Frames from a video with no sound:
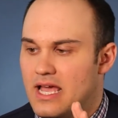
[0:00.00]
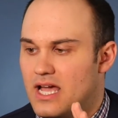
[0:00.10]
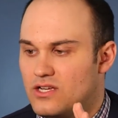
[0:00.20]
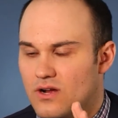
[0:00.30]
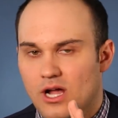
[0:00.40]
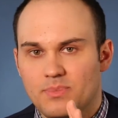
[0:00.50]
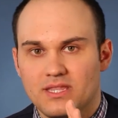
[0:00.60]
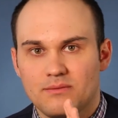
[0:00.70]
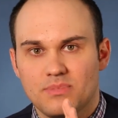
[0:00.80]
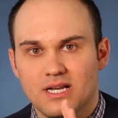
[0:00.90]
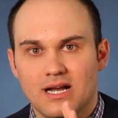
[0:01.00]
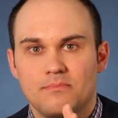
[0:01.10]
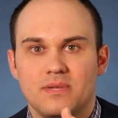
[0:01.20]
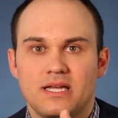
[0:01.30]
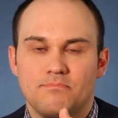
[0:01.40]
and you're helping them
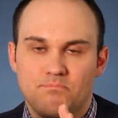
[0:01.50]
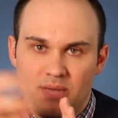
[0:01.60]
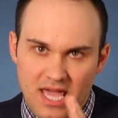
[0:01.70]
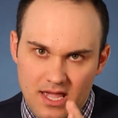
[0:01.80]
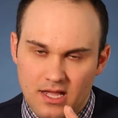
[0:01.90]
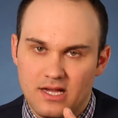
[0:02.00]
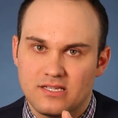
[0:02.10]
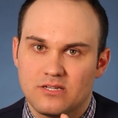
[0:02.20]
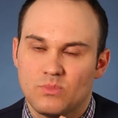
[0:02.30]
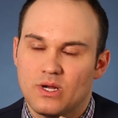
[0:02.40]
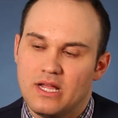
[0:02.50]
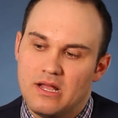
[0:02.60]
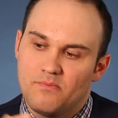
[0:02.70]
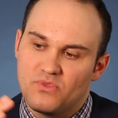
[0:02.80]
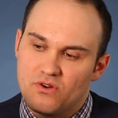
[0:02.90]
become a paying customer.
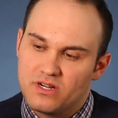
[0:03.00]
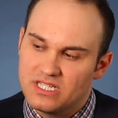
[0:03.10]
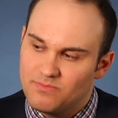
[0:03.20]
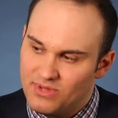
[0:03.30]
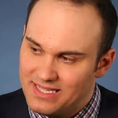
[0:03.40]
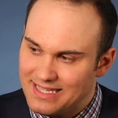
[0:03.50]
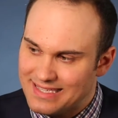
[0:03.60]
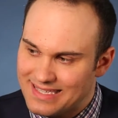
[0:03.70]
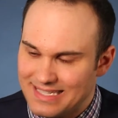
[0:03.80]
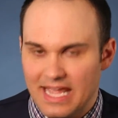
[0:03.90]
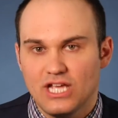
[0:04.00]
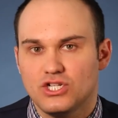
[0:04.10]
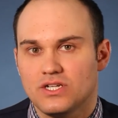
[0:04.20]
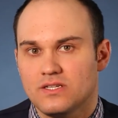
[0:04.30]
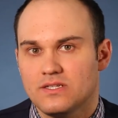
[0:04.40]
There are explicit
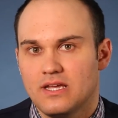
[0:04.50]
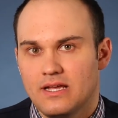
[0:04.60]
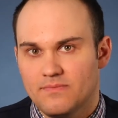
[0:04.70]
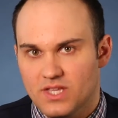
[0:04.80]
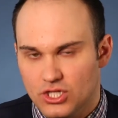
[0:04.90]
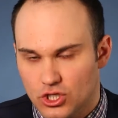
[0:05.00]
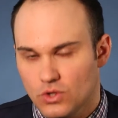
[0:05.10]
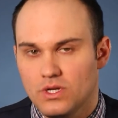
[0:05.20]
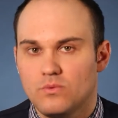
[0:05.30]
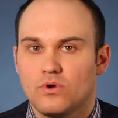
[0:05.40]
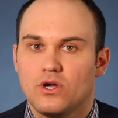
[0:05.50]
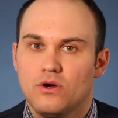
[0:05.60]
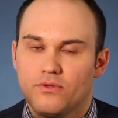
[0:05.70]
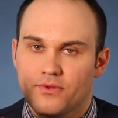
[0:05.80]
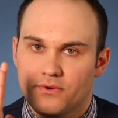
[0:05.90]
stages that Judy will
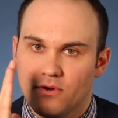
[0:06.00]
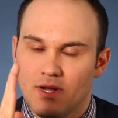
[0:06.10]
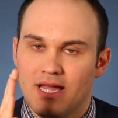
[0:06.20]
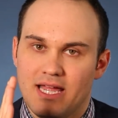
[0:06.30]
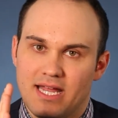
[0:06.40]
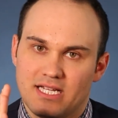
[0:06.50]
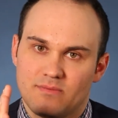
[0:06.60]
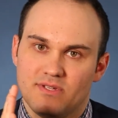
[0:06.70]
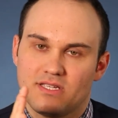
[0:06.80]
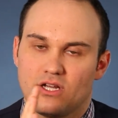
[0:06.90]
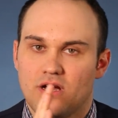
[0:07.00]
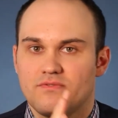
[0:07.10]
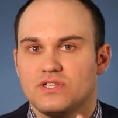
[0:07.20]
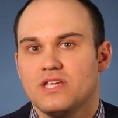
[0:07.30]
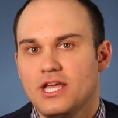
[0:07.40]
go through and explicit
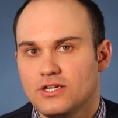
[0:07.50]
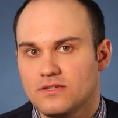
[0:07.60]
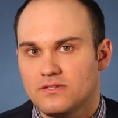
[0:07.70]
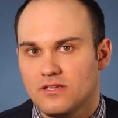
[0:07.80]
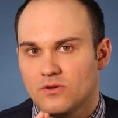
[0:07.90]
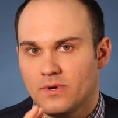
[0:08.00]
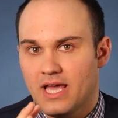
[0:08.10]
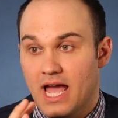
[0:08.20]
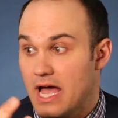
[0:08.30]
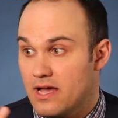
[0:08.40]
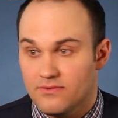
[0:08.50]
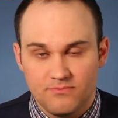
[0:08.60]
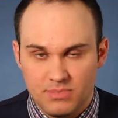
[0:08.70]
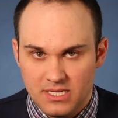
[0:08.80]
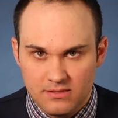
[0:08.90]
conversations that you want to
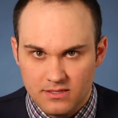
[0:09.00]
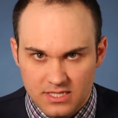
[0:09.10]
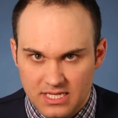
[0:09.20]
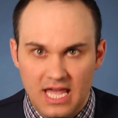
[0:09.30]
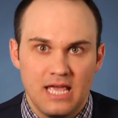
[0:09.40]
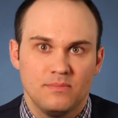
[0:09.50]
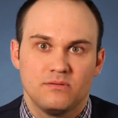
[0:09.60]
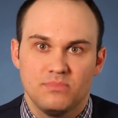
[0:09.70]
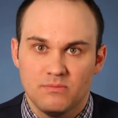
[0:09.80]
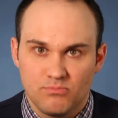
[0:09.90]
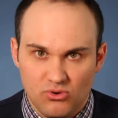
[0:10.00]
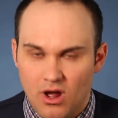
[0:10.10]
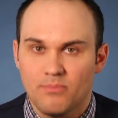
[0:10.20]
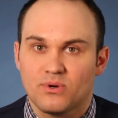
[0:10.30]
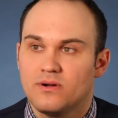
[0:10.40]
have be the same and be
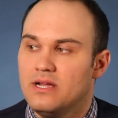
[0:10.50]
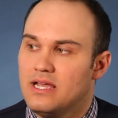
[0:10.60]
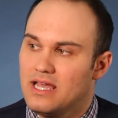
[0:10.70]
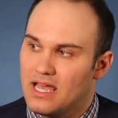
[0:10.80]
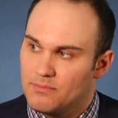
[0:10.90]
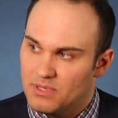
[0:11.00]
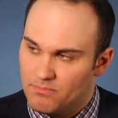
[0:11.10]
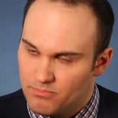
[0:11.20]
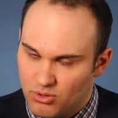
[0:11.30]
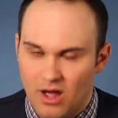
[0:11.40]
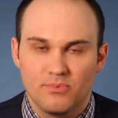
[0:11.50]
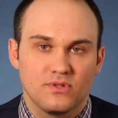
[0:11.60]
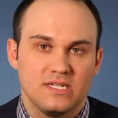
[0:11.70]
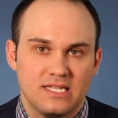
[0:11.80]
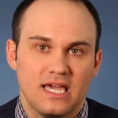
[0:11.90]
proper and be
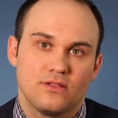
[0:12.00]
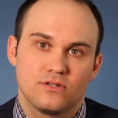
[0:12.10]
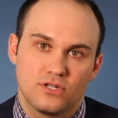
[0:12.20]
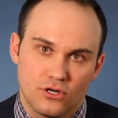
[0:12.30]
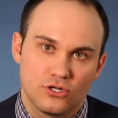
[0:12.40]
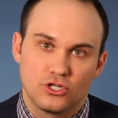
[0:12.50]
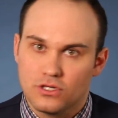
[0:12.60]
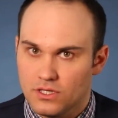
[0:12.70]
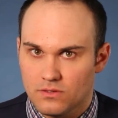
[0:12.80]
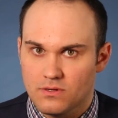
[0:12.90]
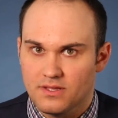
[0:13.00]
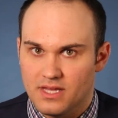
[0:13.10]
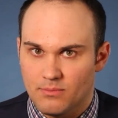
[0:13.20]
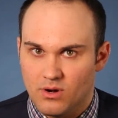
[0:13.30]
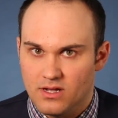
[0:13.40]
properly tailored to her journey throughout
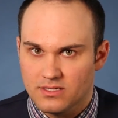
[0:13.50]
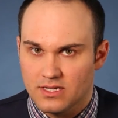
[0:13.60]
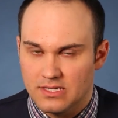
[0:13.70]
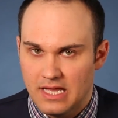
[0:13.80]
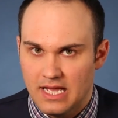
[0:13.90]
that process.